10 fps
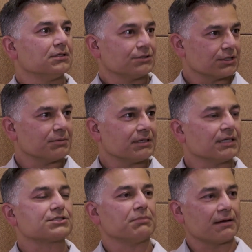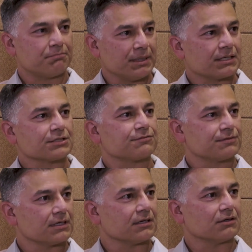Yeah. Do you know what I mean? It's my biggest
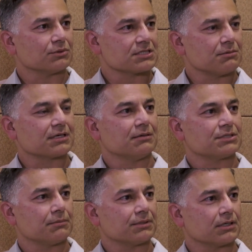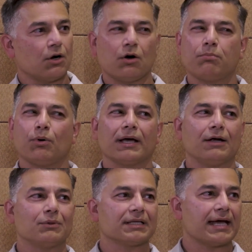fear when someone comes up and goes, "Oh boy, I
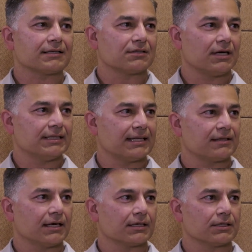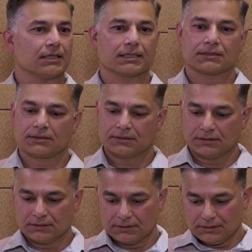really acted on that thing," and you're like,
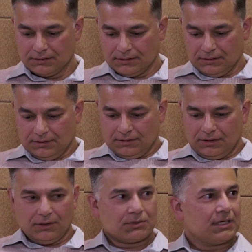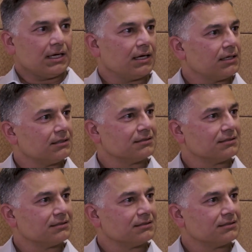"Okay."